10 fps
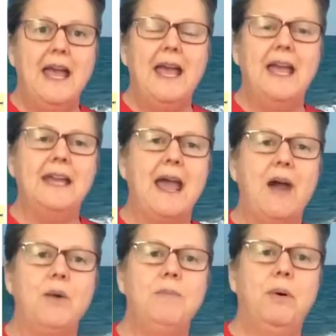and
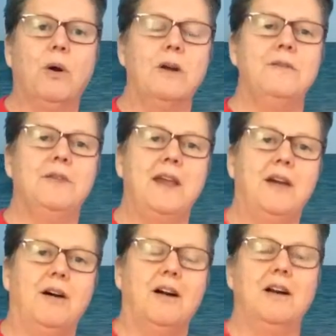how important they
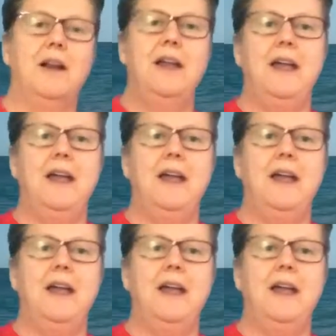are.